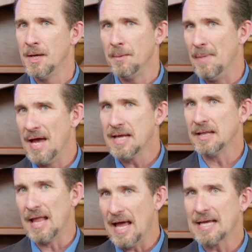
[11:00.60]
may
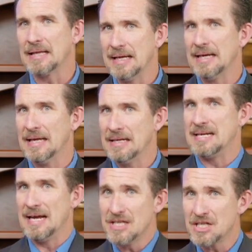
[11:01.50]
likely
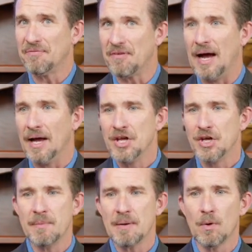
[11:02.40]
intensify. You
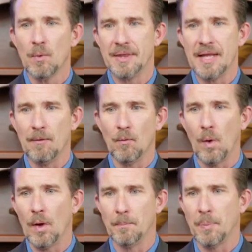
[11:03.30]
remember when that
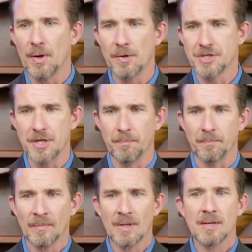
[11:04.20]
one person
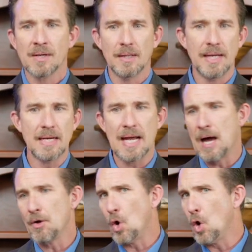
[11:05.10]
cleaned
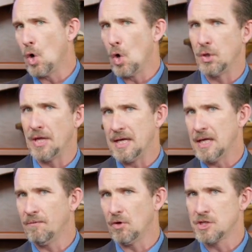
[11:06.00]
out all the
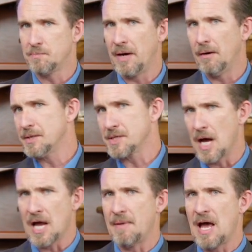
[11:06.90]
evil spirits,
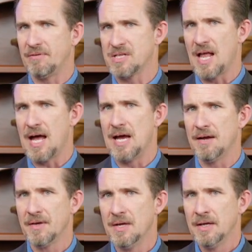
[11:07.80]
got him out of his
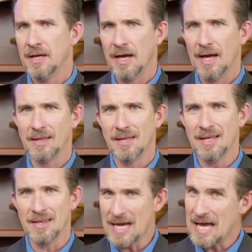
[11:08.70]
life, and
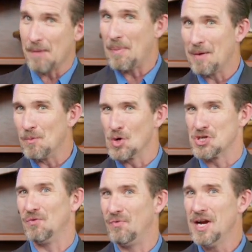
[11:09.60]
then they came back more
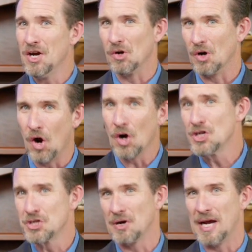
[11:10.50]
severe,
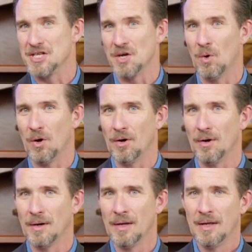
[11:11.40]
harsher, as it were.
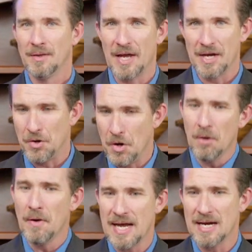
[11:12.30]
They
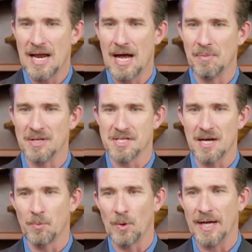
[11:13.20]
knew he had now been
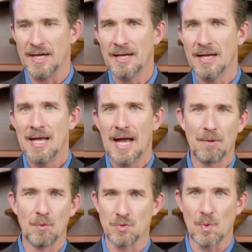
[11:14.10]
separated
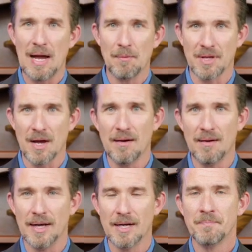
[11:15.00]
and was right with
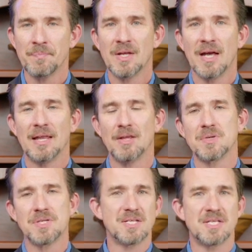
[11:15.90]
God, and there
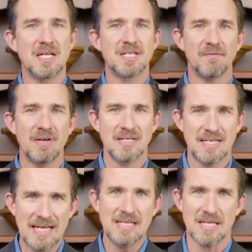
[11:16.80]
was a sense of
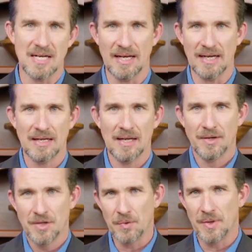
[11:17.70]
intensity
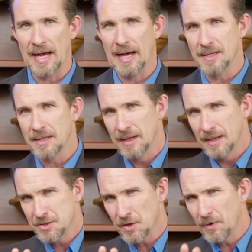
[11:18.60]
to that.
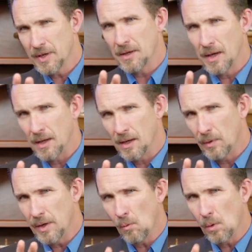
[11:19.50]
And so, friend, uh,
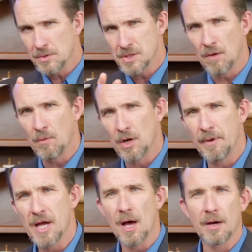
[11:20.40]
we don't want someone to
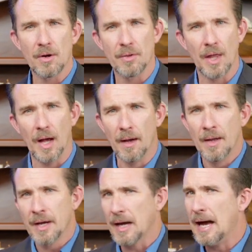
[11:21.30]
be under the
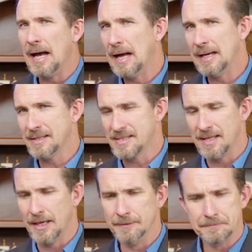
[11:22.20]
guise
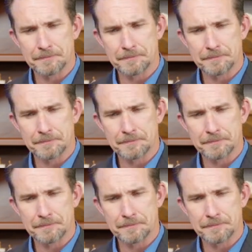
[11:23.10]
that